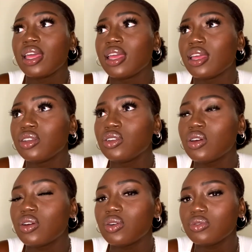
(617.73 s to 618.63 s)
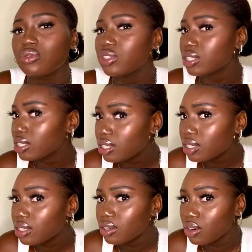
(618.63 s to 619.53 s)
and you know, just,
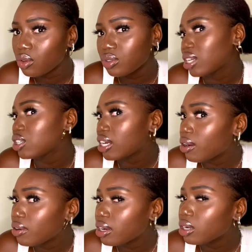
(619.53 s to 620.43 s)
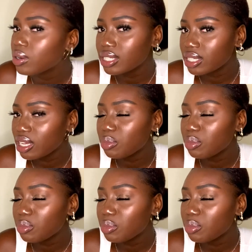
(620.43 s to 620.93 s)
you know, take a shower, go to sleep.